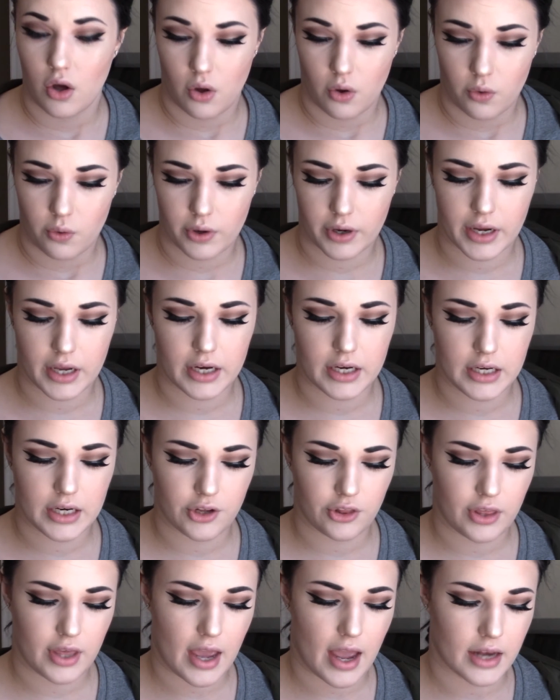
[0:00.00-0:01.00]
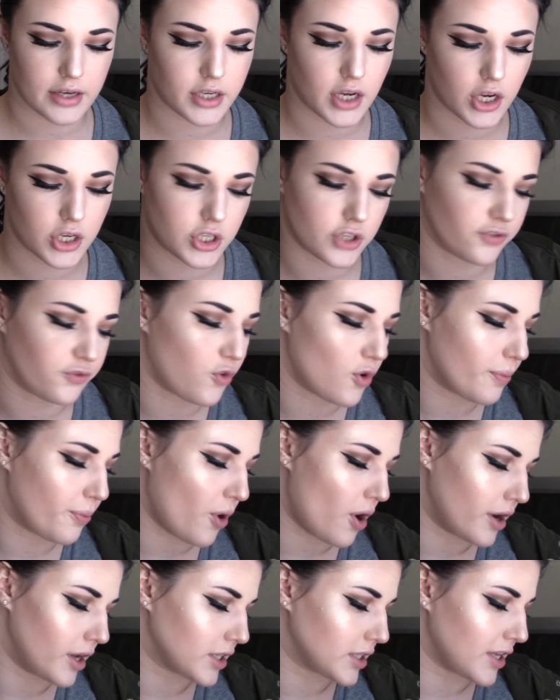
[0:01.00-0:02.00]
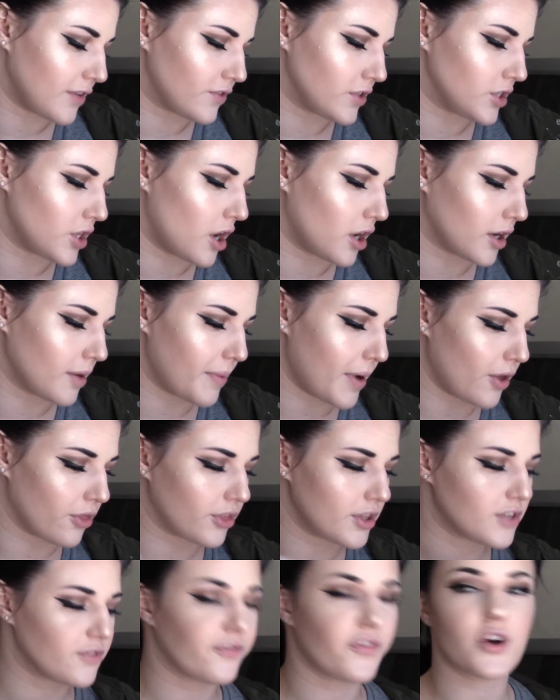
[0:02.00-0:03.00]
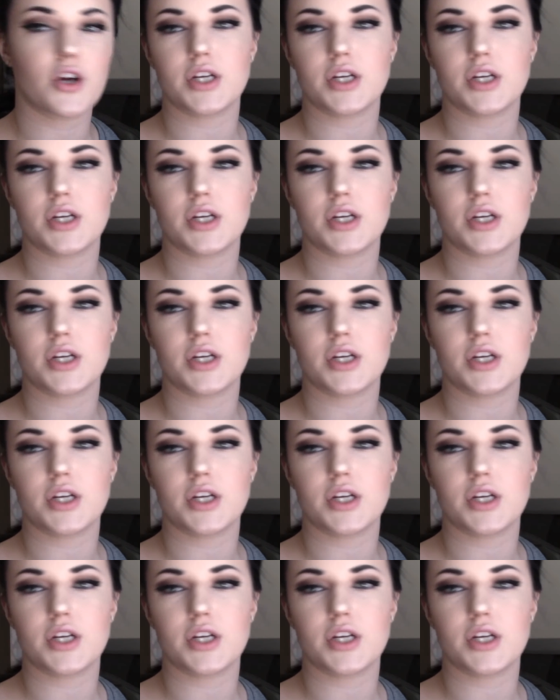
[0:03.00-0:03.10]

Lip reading: We're getting near the end. Just 4 products left to talk about. This